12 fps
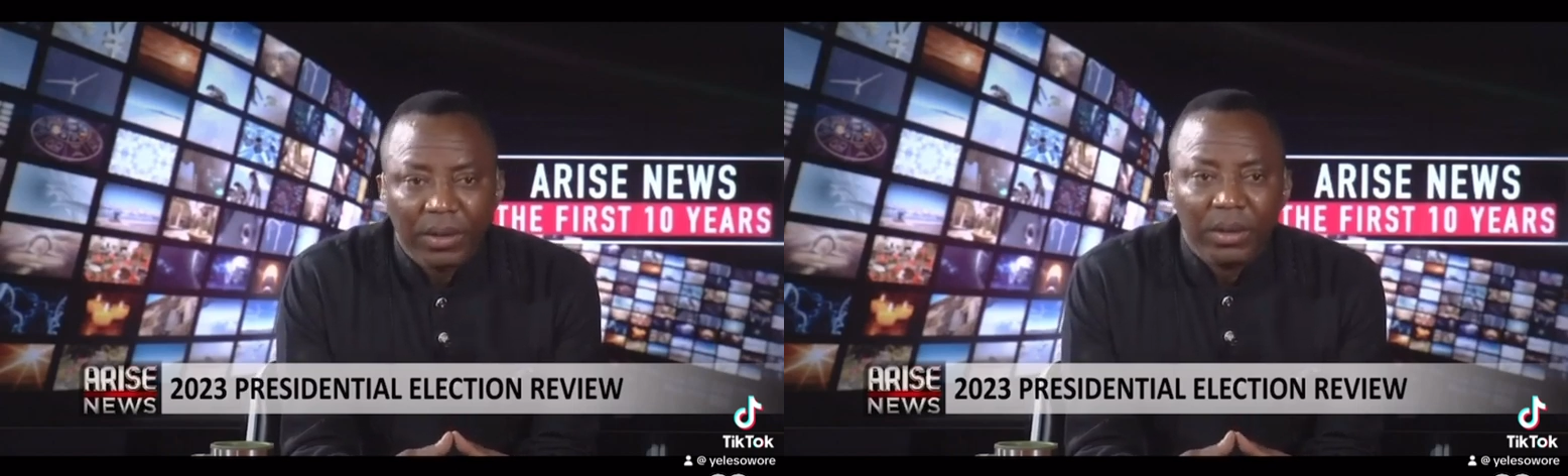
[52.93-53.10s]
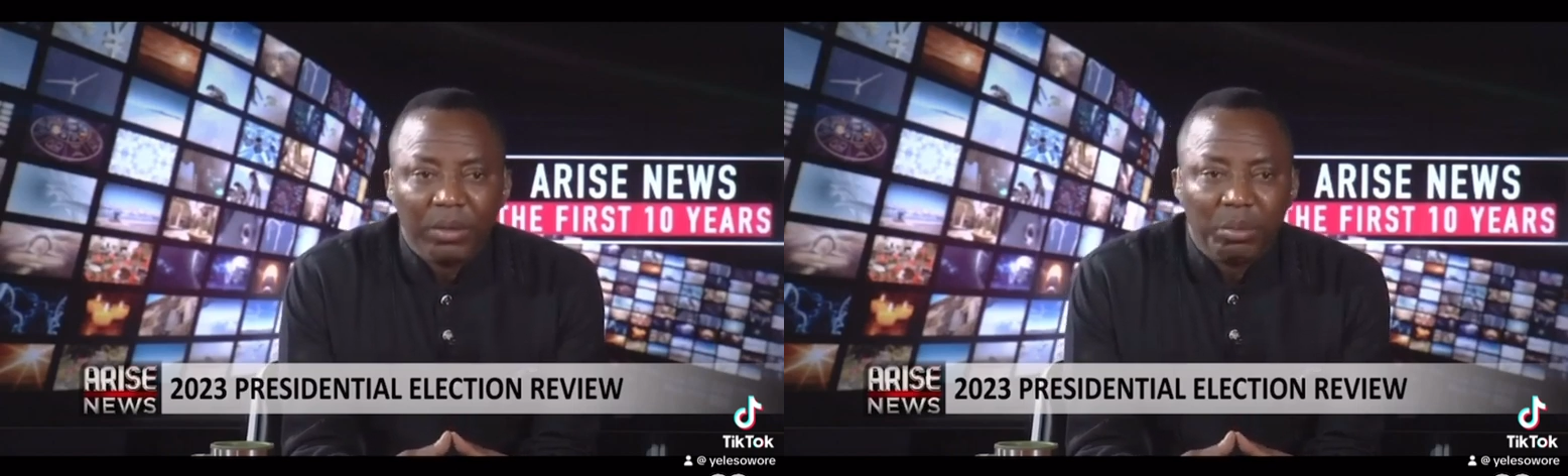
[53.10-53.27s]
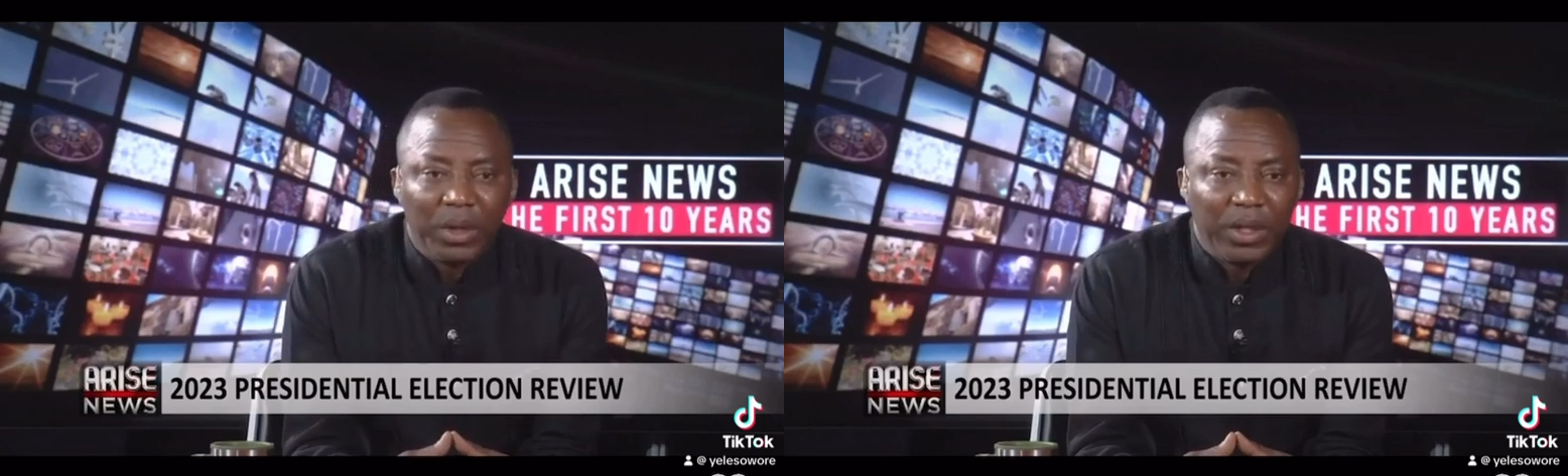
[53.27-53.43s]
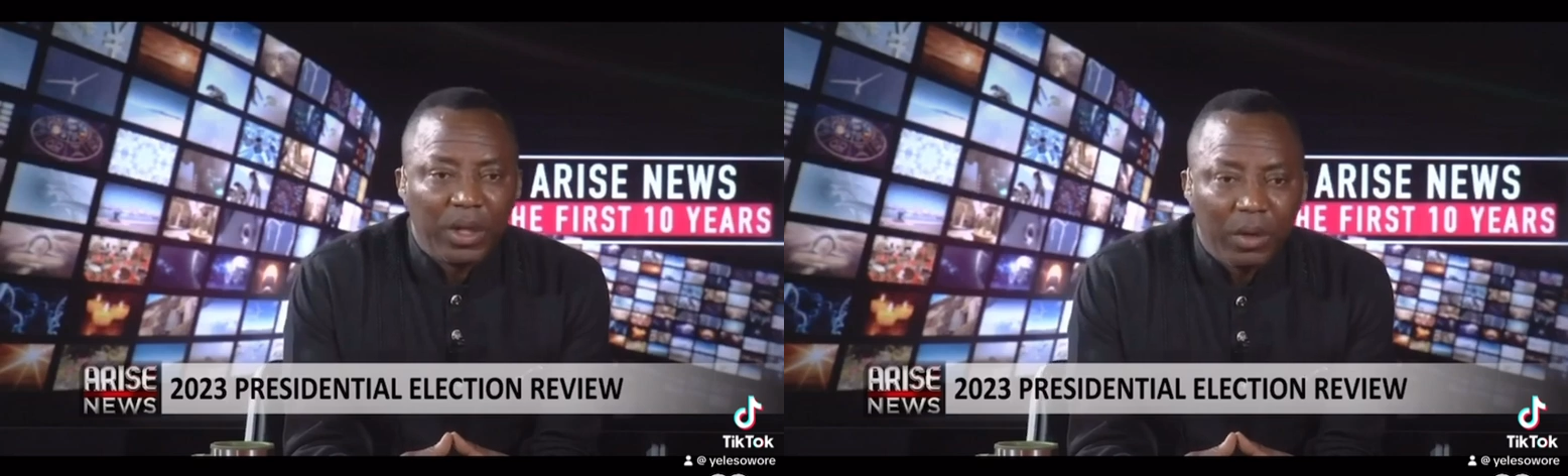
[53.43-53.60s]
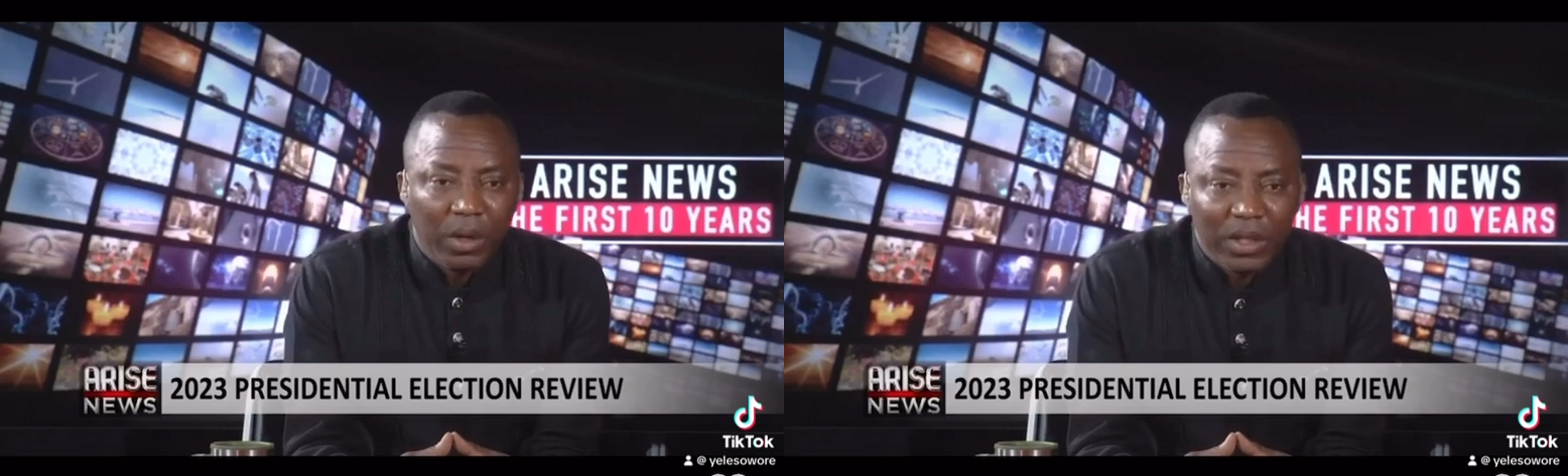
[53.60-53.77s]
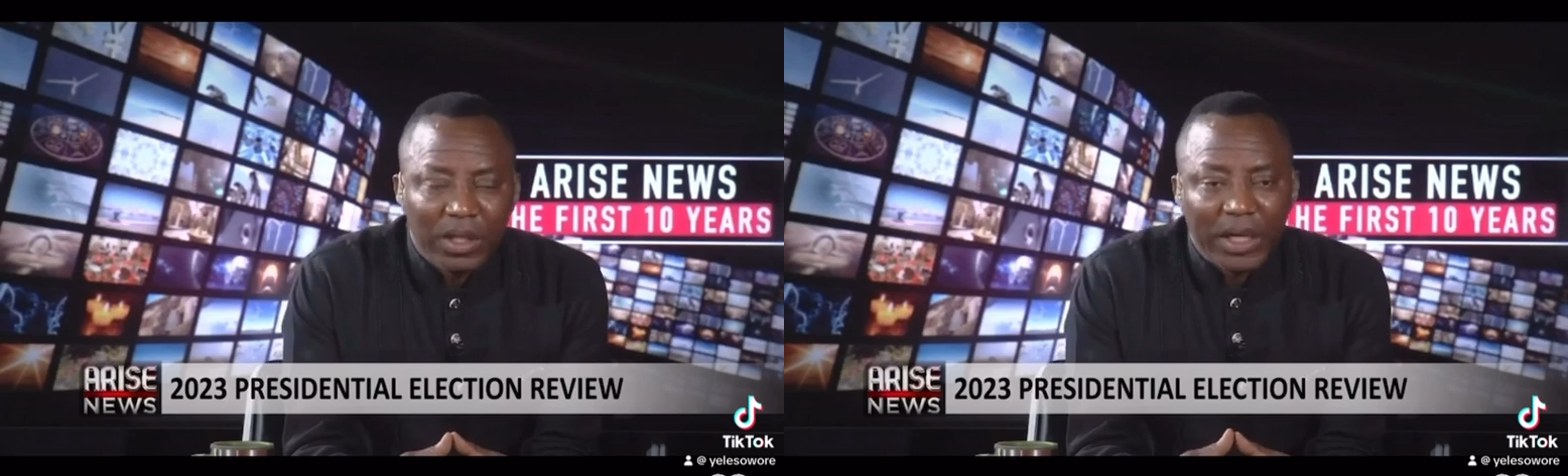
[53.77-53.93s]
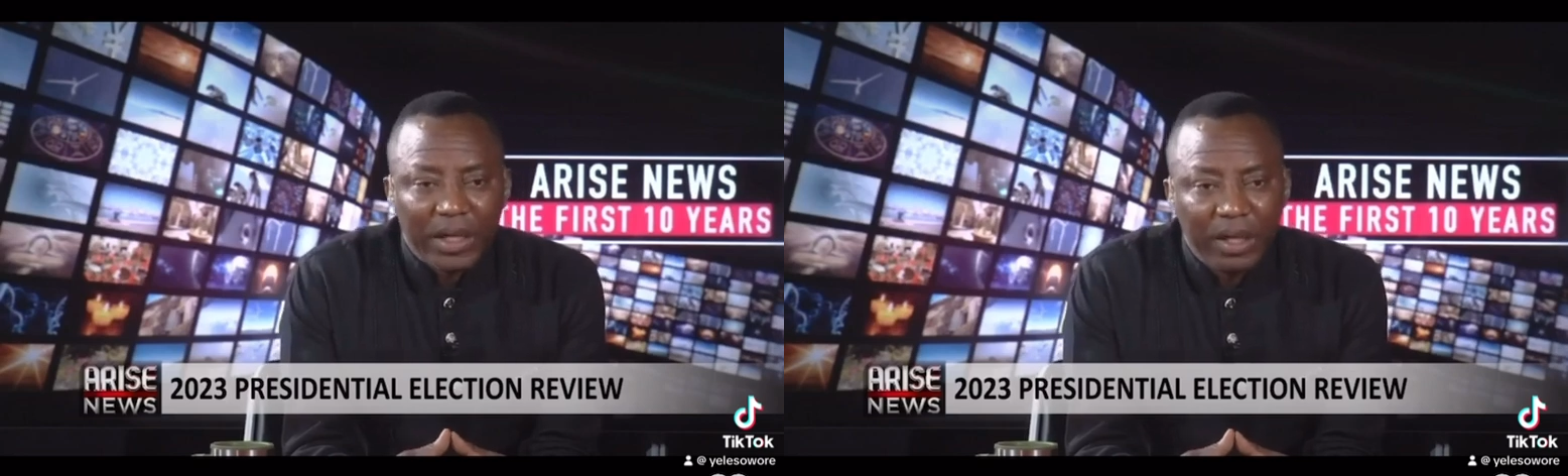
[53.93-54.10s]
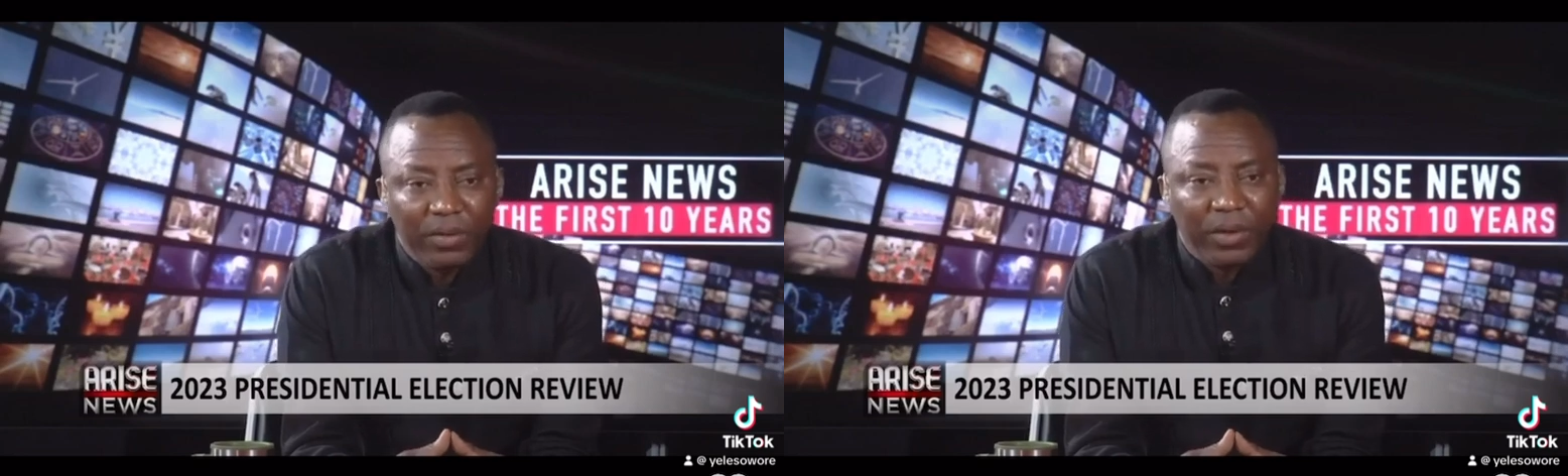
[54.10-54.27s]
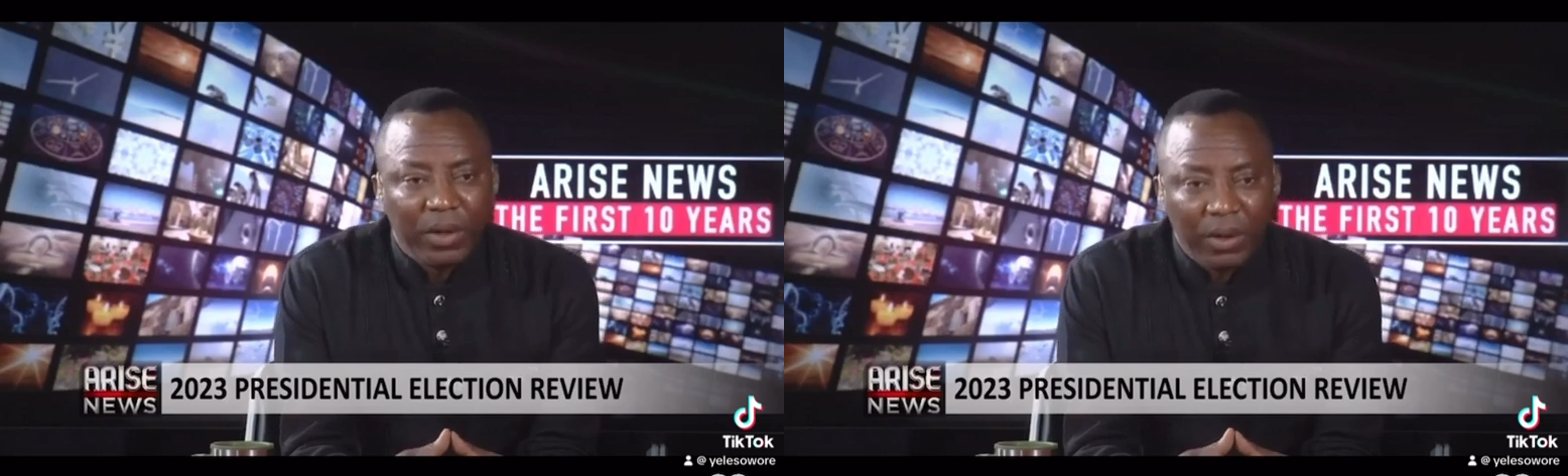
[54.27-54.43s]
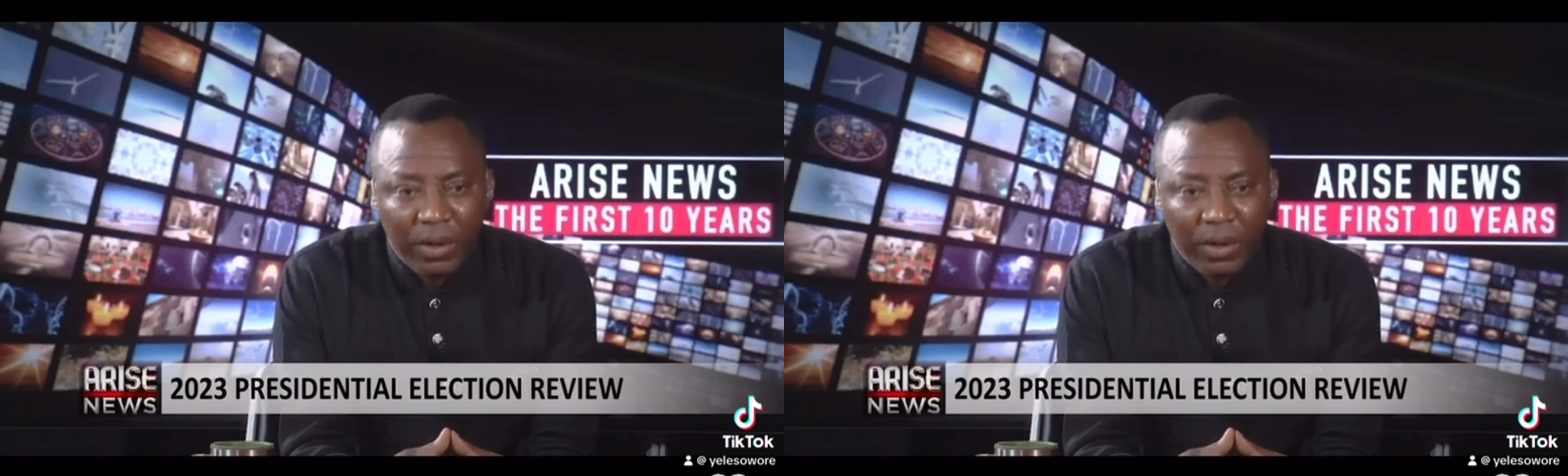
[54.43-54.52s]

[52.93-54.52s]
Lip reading: But the court that gave you a